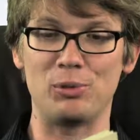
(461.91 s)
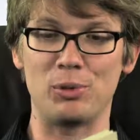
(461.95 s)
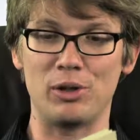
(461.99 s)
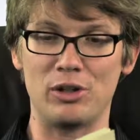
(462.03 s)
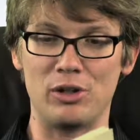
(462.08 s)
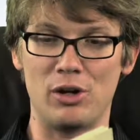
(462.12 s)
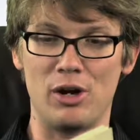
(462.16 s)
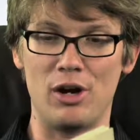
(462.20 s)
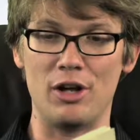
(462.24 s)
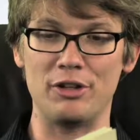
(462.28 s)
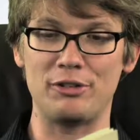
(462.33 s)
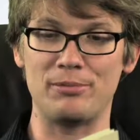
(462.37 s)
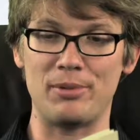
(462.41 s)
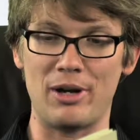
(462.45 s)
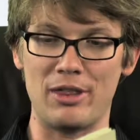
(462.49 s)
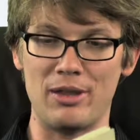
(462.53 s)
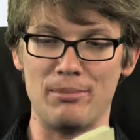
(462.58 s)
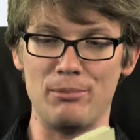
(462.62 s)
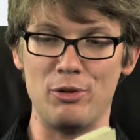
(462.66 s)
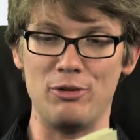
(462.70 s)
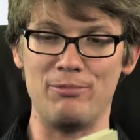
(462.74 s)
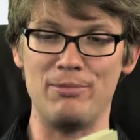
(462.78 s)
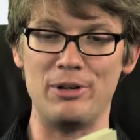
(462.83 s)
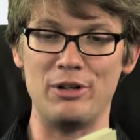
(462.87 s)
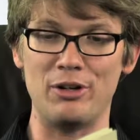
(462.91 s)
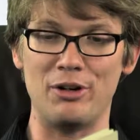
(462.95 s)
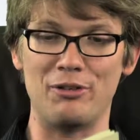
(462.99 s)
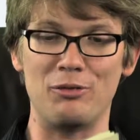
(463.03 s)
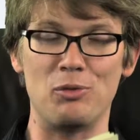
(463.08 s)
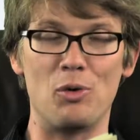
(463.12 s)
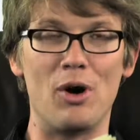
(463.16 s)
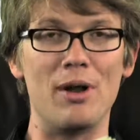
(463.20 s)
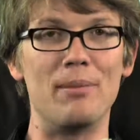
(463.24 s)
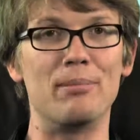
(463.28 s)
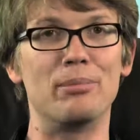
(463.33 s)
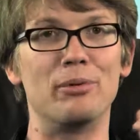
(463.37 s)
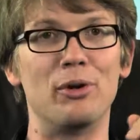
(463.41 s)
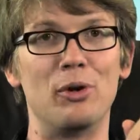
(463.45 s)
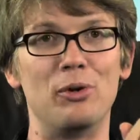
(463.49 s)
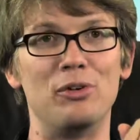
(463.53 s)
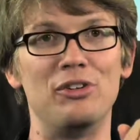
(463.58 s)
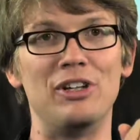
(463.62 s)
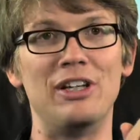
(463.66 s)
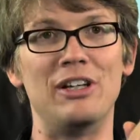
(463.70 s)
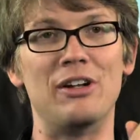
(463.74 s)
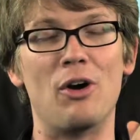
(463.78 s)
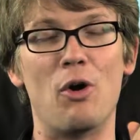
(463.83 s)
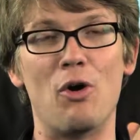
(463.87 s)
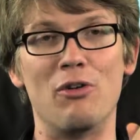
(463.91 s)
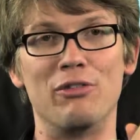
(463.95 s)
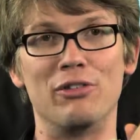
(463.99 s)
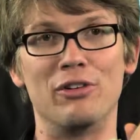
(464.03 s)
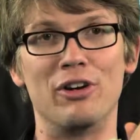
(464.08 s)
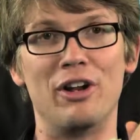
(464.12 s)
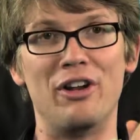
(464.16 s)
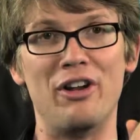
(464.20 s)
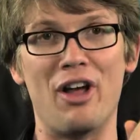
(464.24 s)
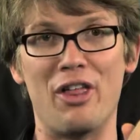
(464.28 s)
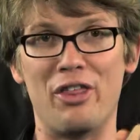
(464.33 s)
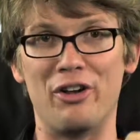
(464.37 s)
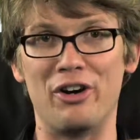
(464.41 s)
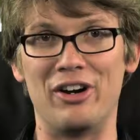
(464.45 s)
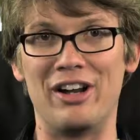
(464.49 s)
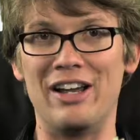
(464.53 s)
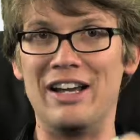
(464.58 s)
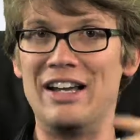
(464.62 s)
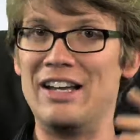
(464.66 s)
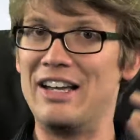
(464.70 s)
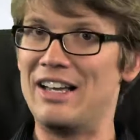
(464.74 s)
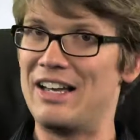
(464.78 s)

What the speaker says: were caused by the movement of one protein over another.